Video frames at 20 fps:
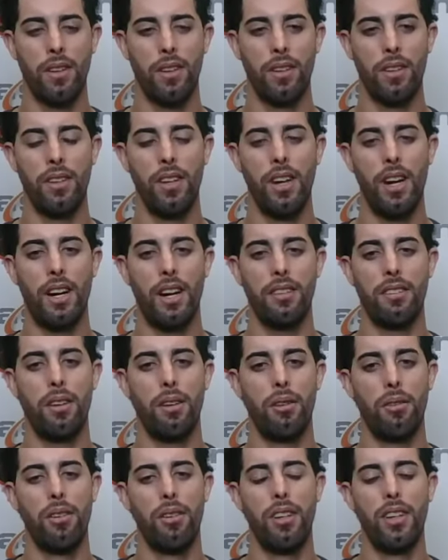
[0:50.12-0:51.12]
Yeah,
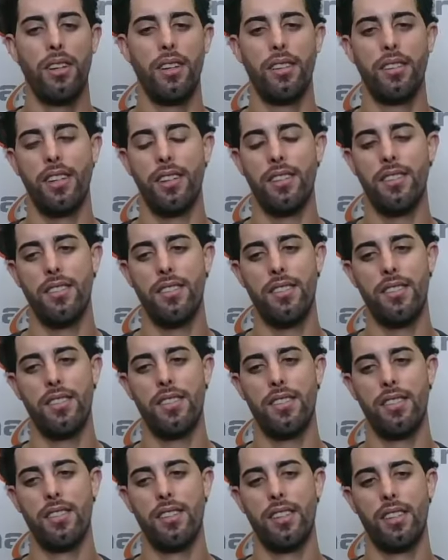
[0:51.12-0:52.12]
absolutely.
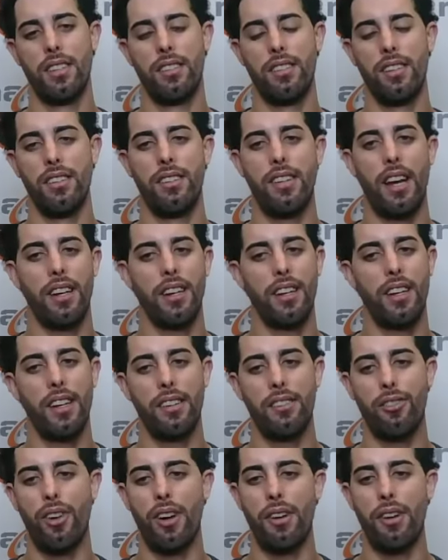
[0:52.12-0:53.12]
Since I
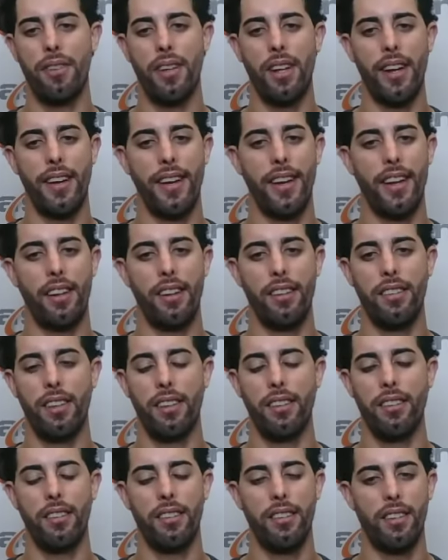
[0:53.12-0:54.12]
get drafted and
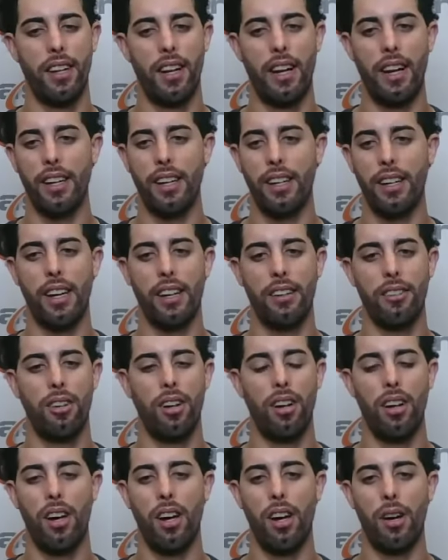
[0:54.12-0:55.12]
since I get
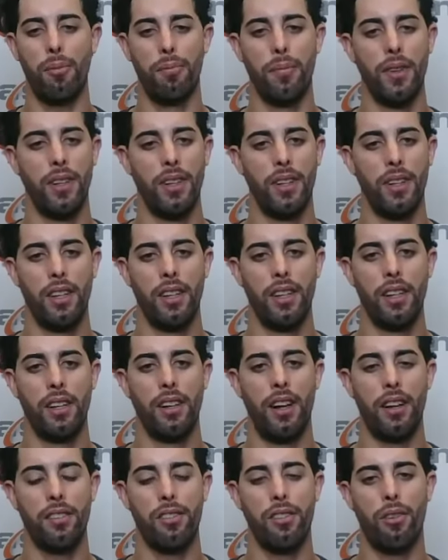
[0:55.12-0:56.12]
called up,
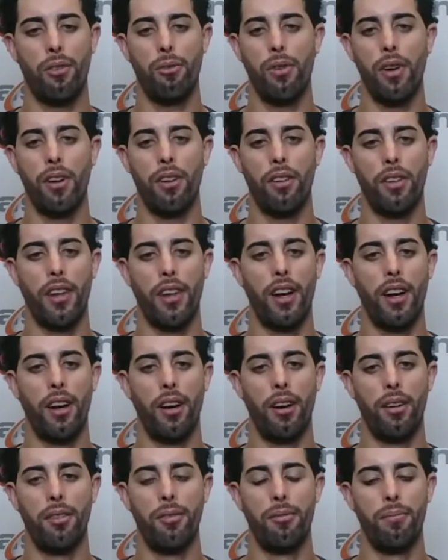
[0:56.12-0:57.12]
that's one of
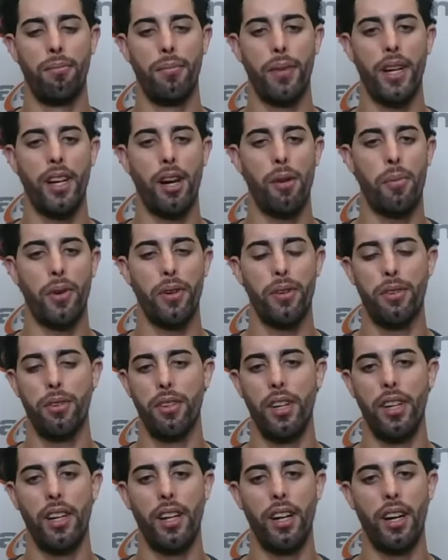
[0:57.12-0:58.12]
the big
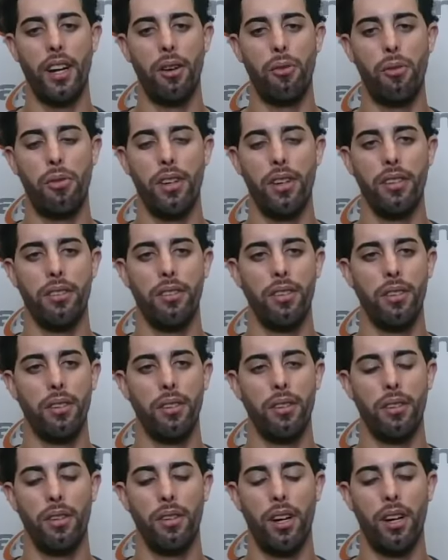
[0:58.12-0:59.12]
opportunity I want
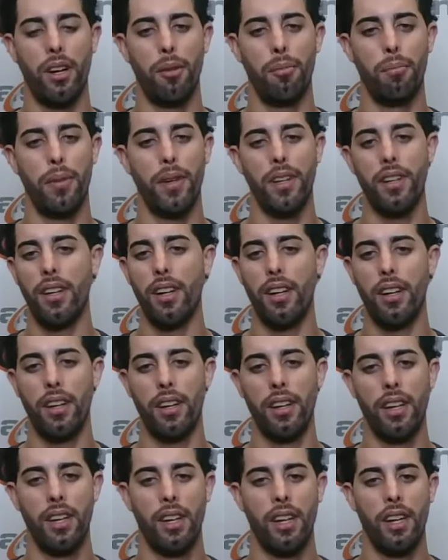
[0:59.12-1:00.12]
to be
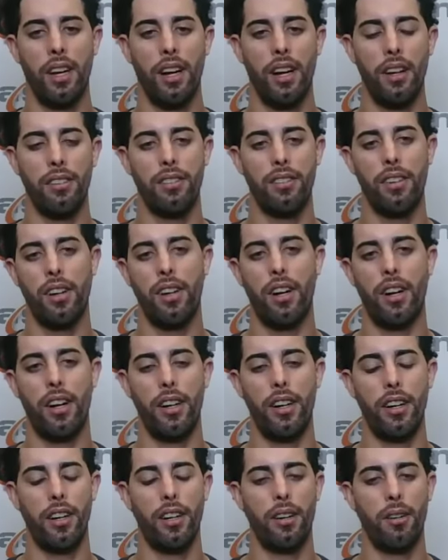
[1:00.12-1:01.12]
a
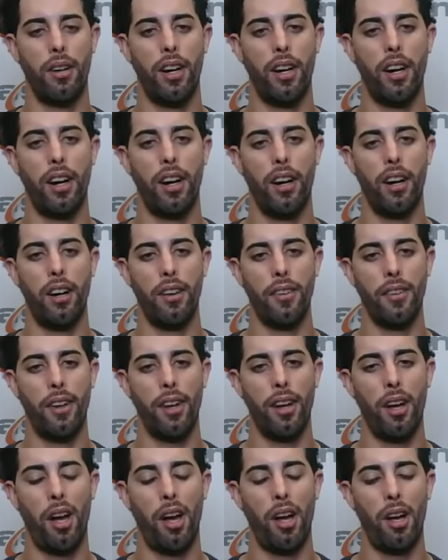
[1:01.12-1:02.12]
star on
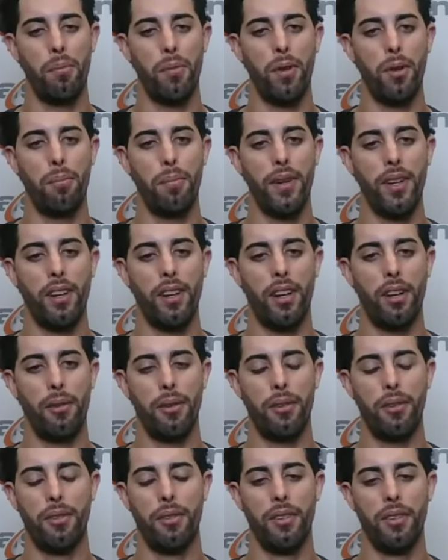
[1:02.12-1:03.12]
the MLB
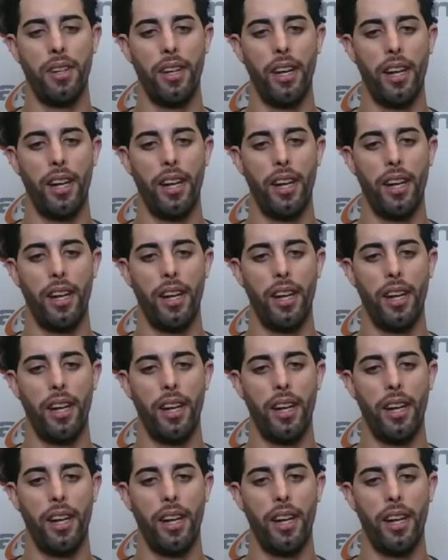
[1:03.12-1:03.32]
level.